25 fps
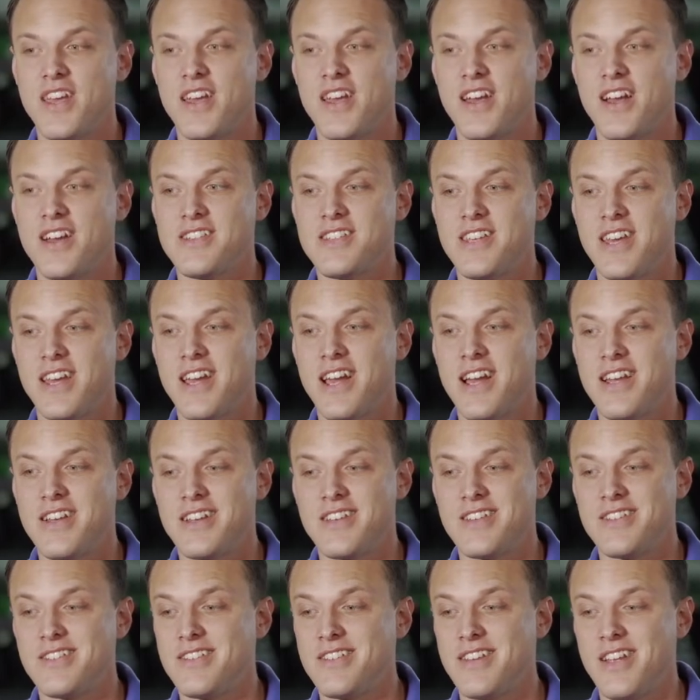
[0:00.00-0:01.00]
was like,
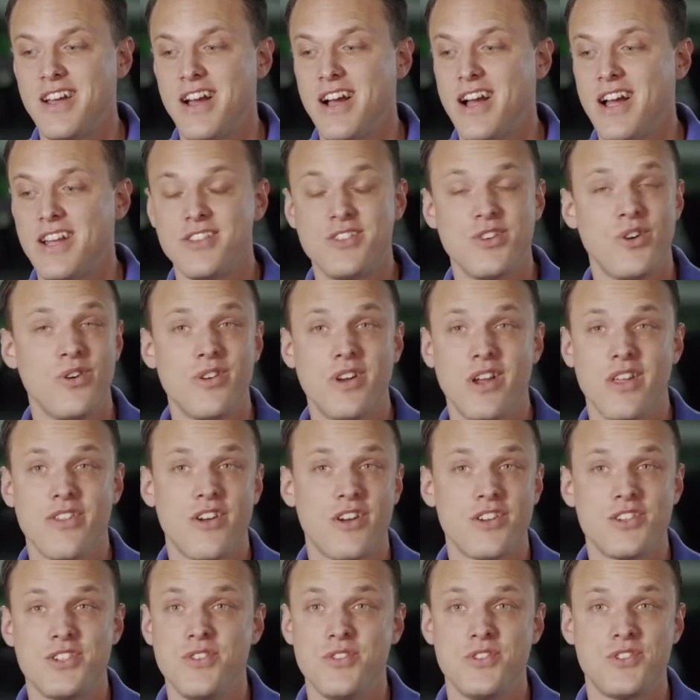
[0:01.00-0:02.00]
I told her I
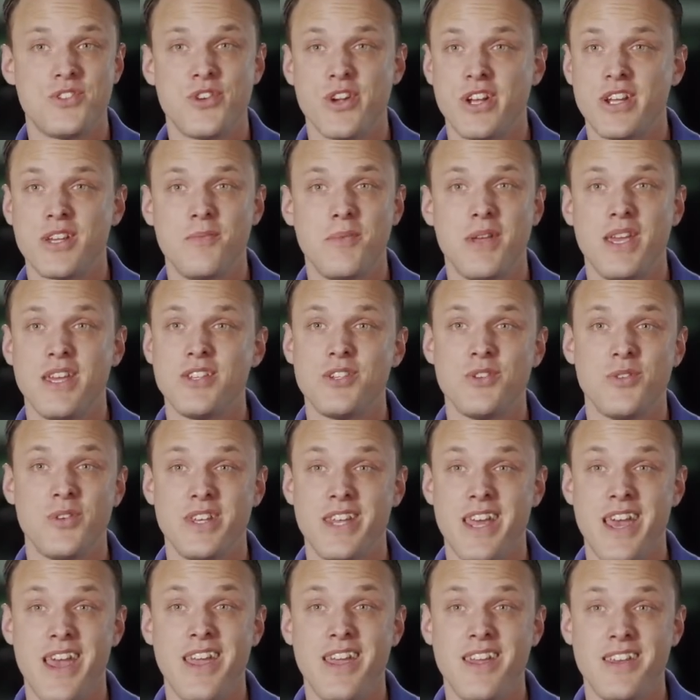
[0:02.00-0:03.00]
thought she was tricking me into a
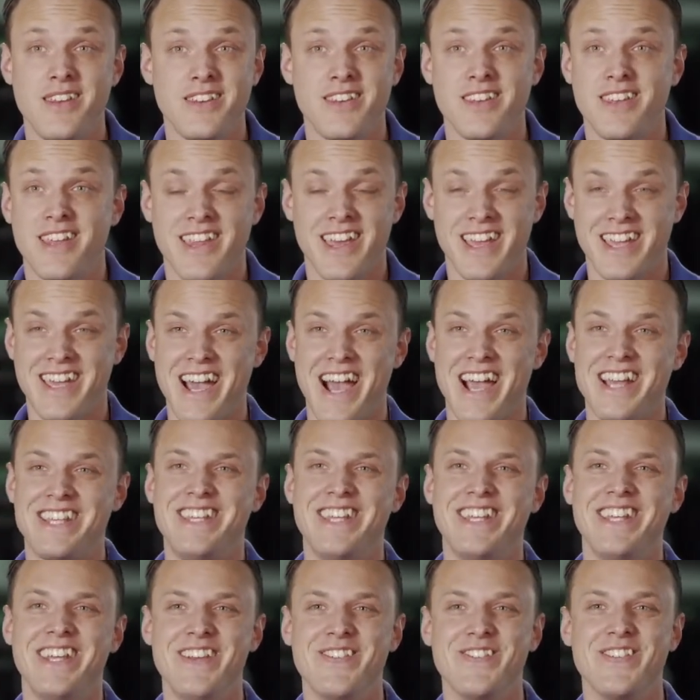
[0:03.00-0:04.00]
date. Like I
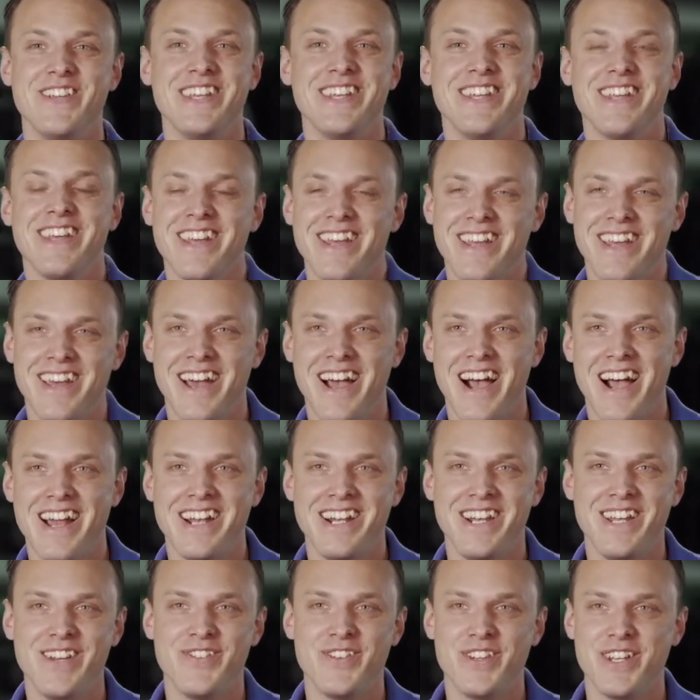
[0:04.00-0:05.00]
didn't
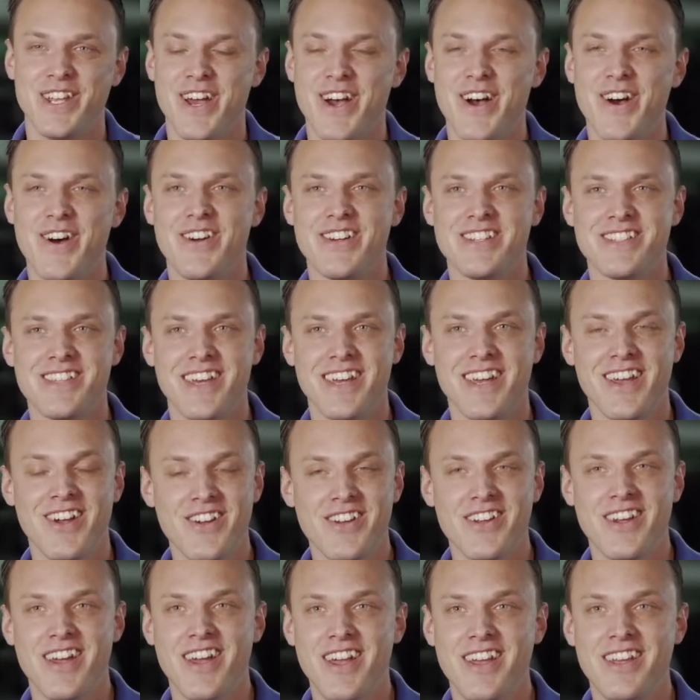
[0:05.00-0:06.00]
even know. I was like,
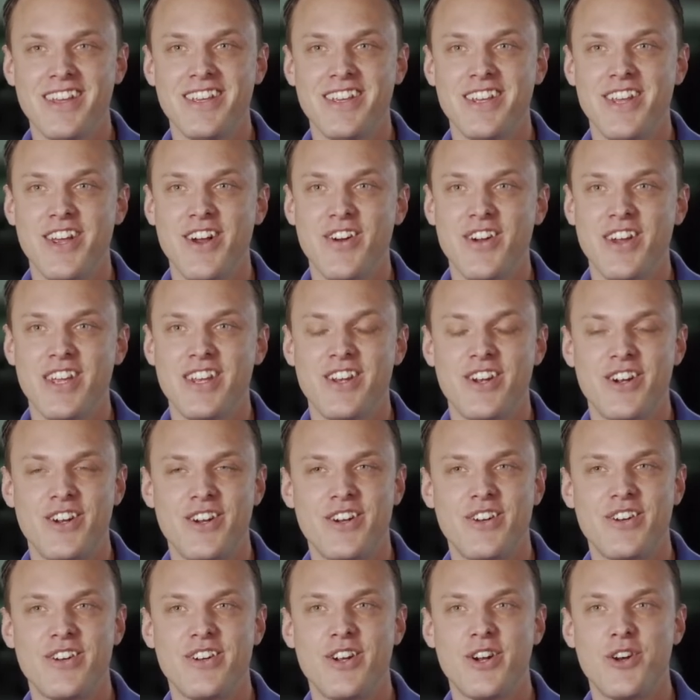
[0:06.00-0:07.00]
okay, and
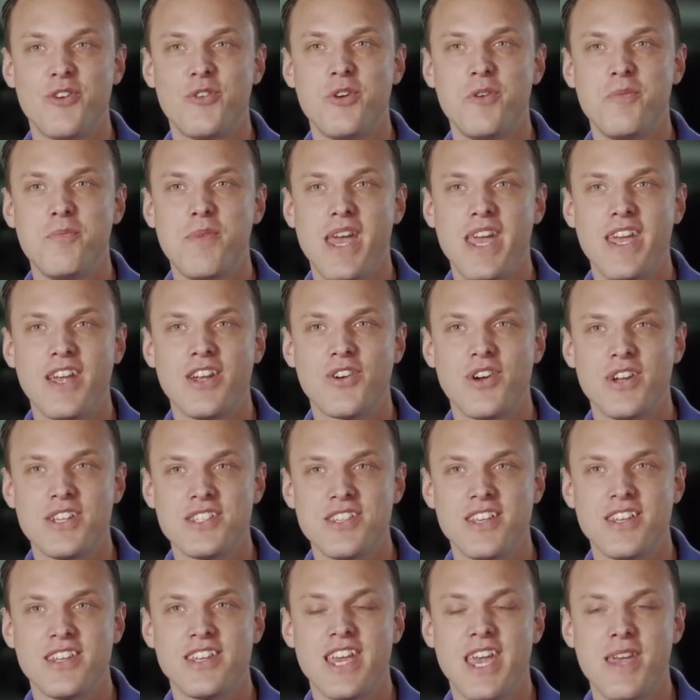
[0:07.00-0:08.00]
her roommate
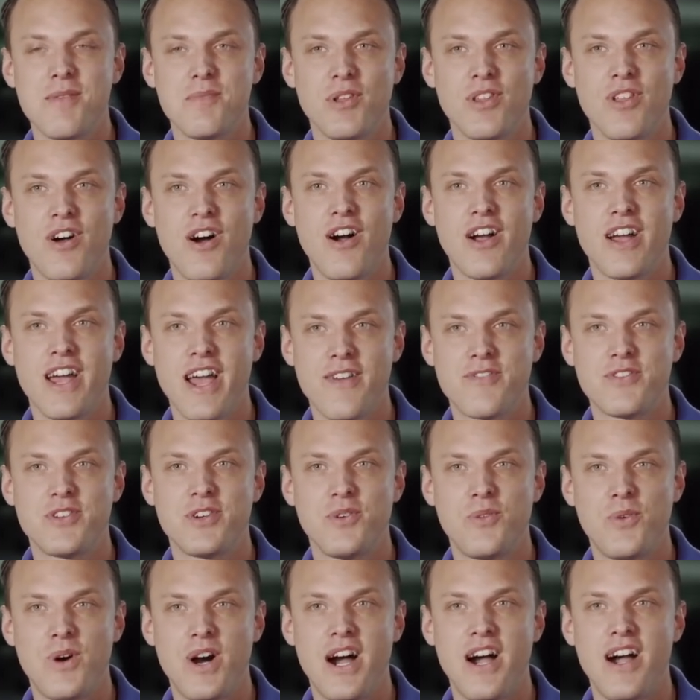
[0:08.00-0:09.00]
Kristen came along after
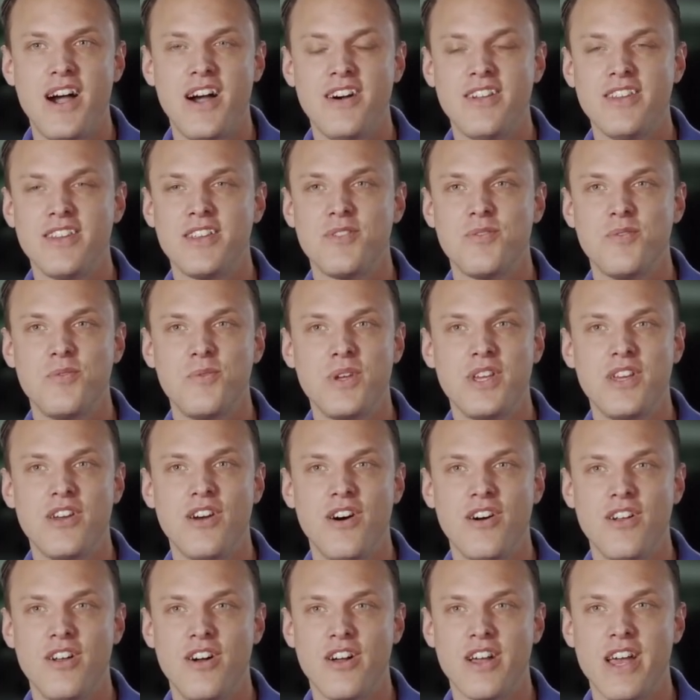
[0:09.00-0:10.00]
a while, and we
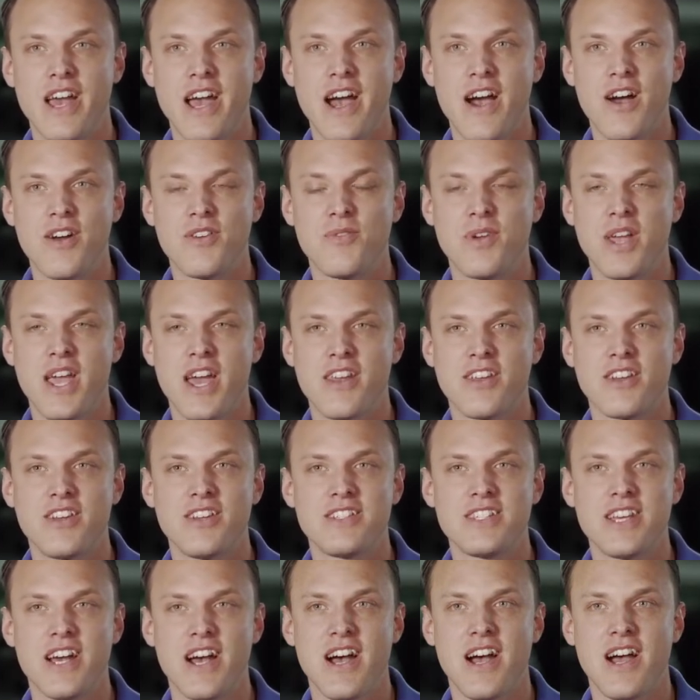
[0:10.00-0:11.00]
all hung out and we had a
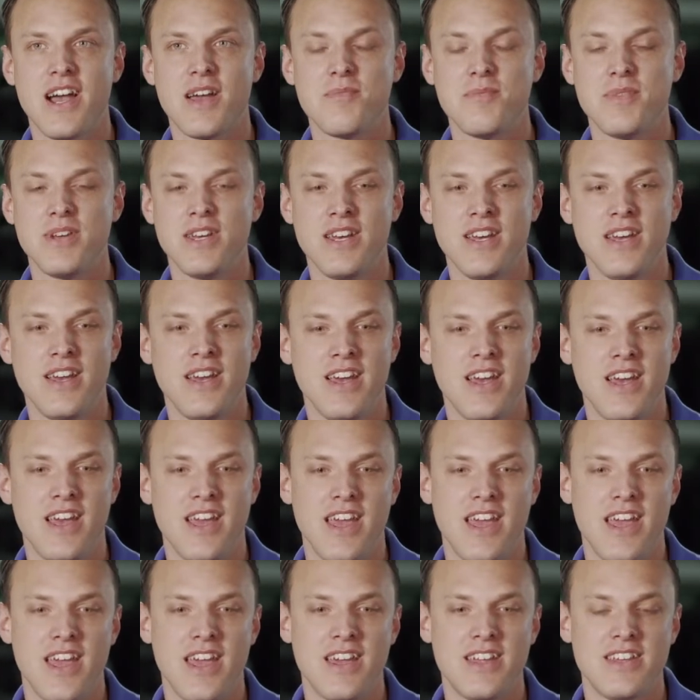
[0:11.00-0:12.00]
good time,
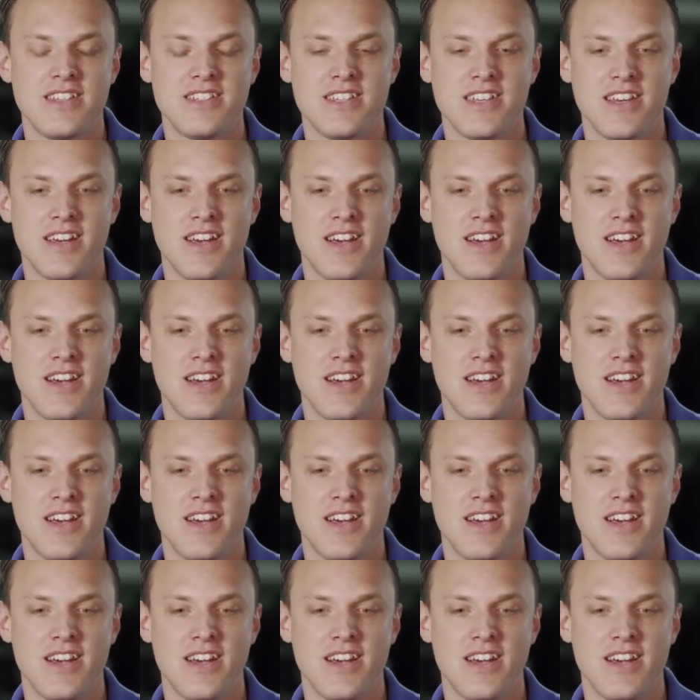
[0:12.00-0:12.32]
and